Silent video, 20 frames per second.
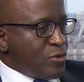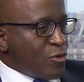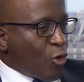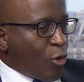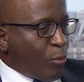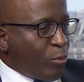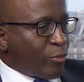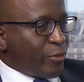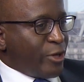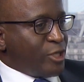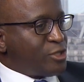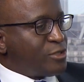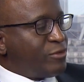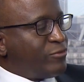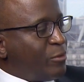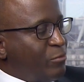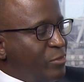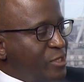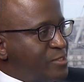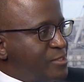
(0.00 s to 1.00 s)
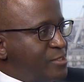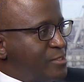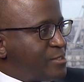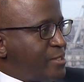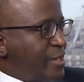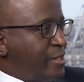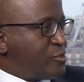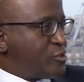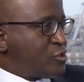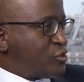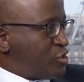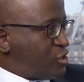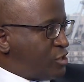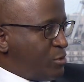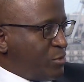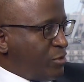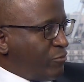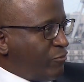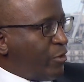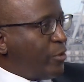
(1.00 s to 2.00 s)
operation of the business tends just to
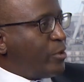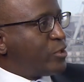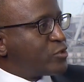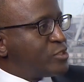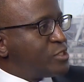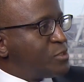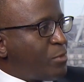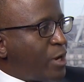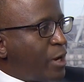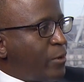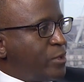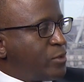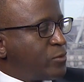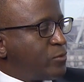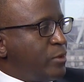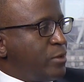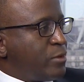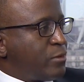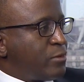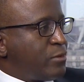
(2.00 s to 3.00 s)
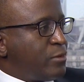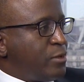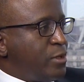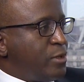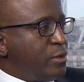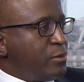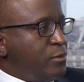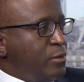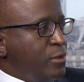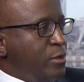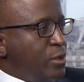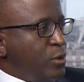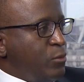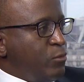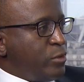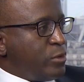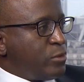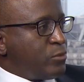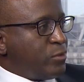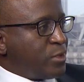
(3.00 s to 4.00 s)
be very transparent
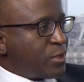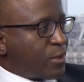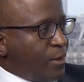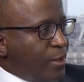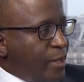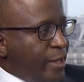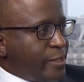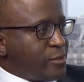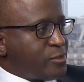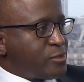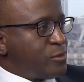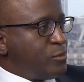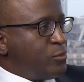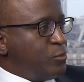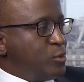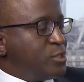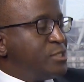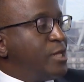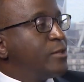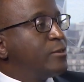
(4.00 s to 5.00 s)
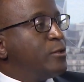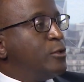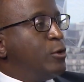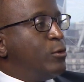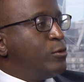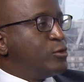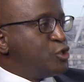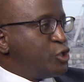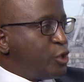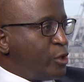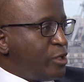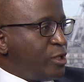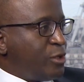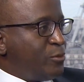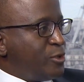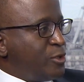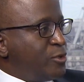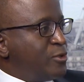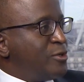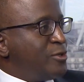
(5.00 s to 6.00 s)
with clients. We take the long journey.
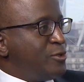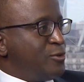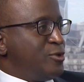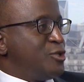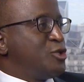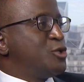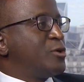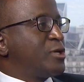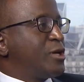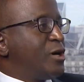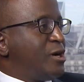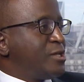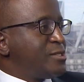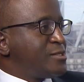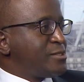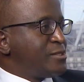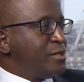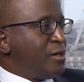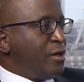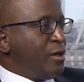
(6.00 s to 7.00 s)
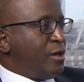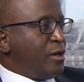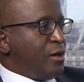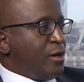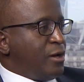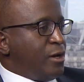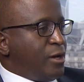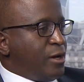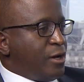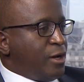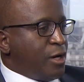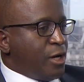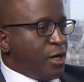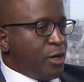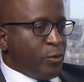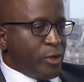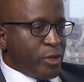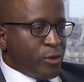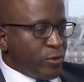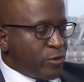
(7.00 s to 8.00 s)
We do not do the shortcuts.
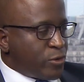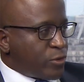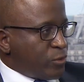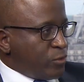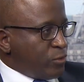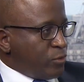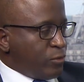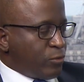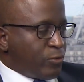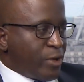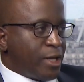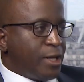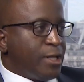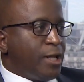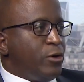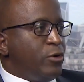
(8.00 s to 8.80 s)
We go through regular